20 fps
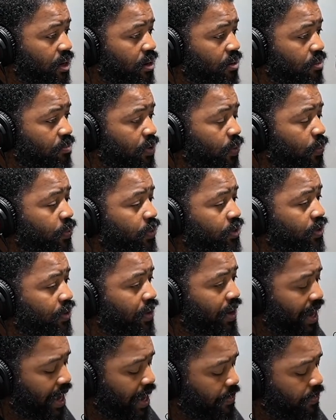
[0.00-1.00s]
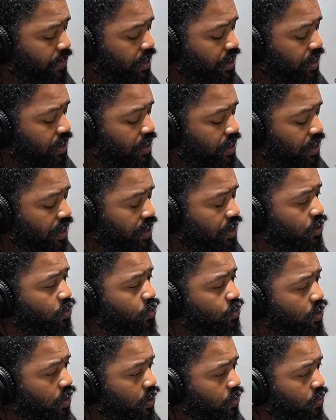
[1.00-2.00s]
But when you're happy and you
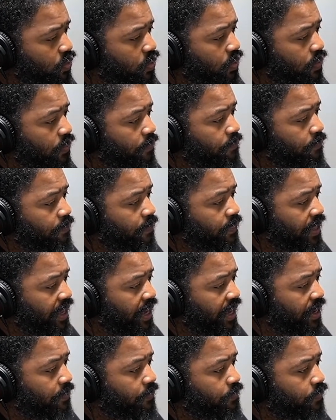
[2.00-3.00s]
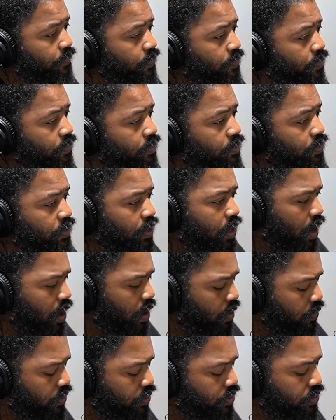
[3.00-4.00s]
know that the
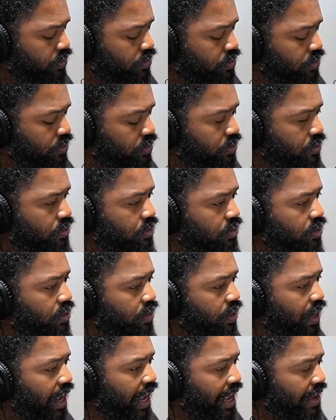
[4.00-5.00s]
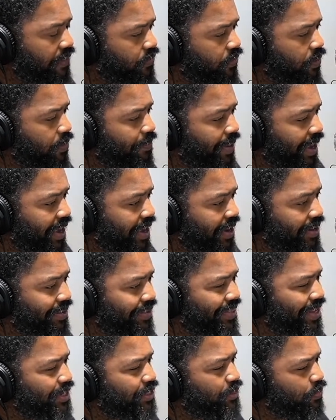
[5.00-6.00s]
owners have your back,
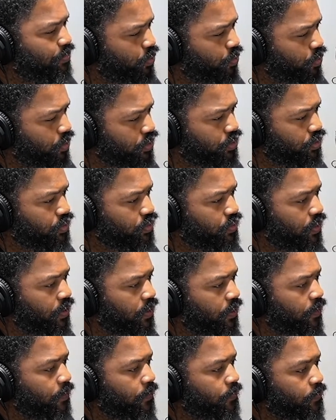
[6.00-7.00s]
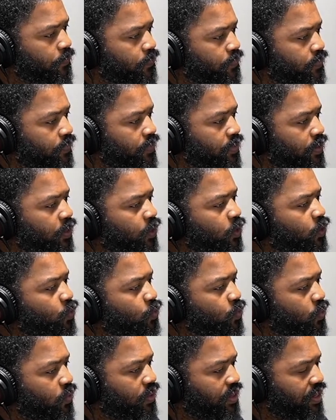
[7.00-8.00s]
they support you,
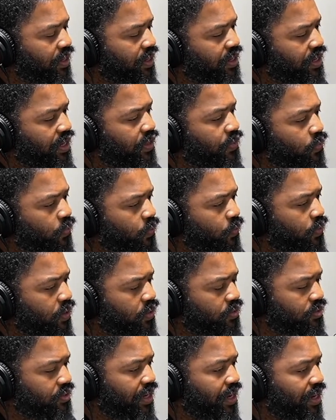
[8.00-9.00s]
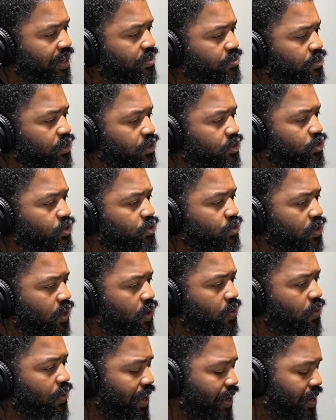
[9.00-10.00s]
you can get through those times because you
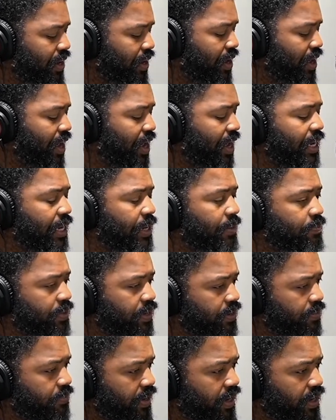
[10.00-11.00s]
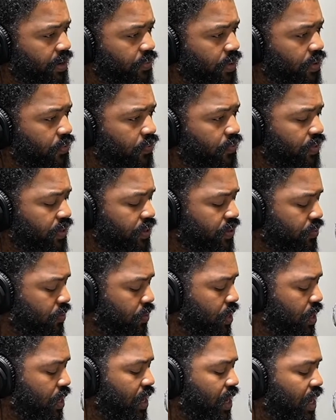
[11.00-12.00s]
know, hey, I am being paid well for this.
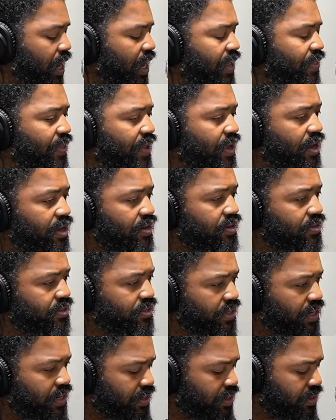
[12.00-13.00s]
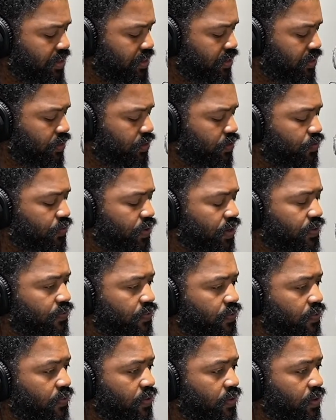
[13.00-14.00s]
Hey, they understand that this is
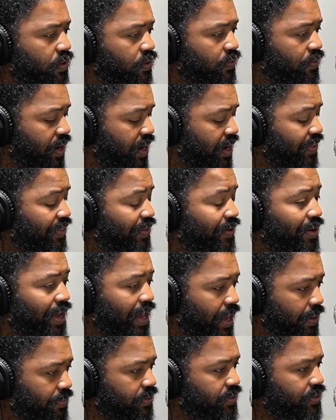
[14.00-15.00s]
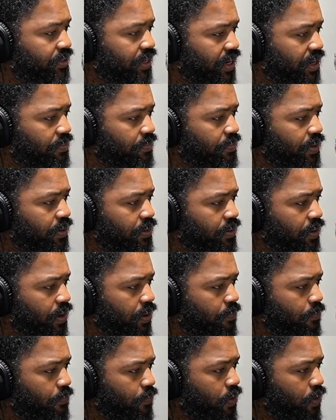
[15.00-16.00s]
stressful, right? And they're compensating me uh,
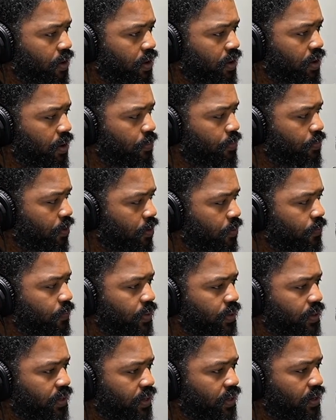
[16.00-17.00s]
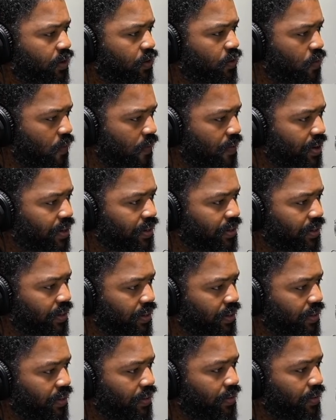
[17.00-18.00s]
appropriately,
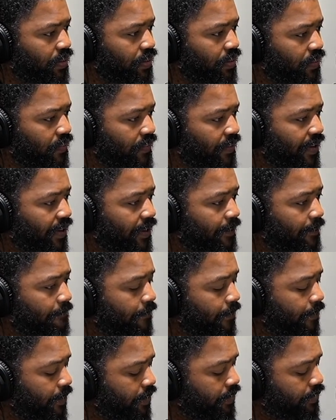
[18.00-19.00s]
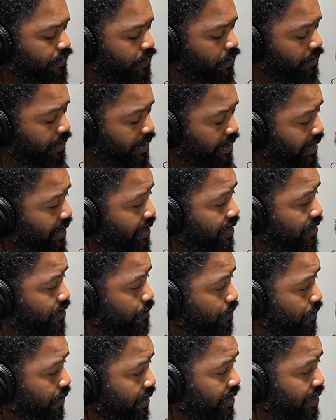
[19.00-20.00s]
accordingly, right? So please,
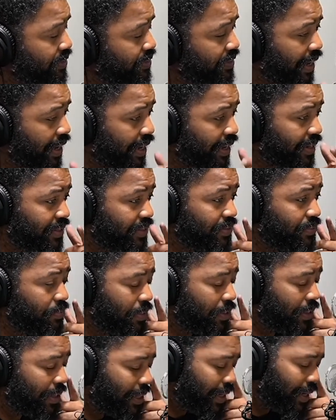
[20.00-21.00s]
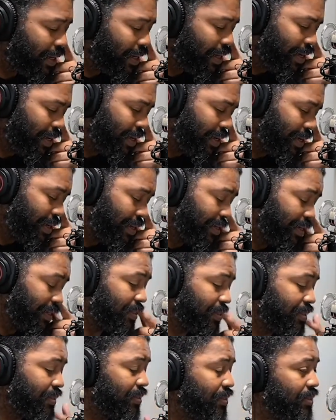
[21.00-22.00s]
please, guys,
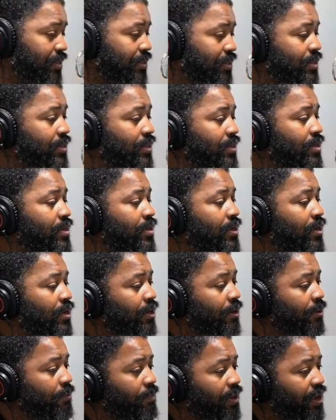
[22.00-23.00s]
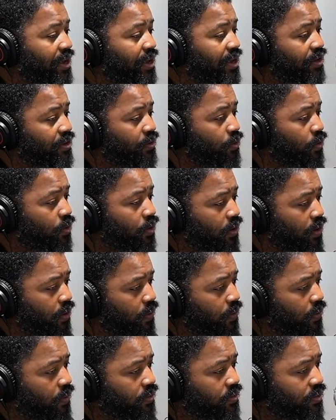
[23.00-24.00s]
please pay your
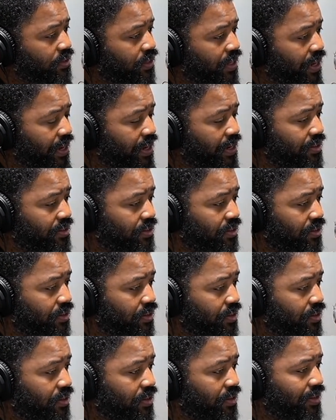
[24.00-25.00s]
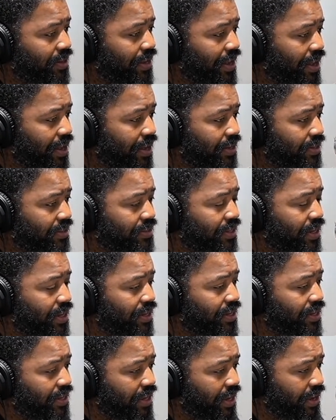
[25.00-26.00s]
on site guys
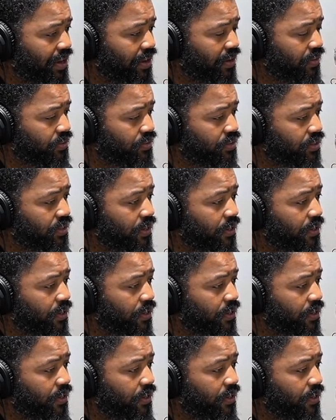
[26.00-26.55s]
and gals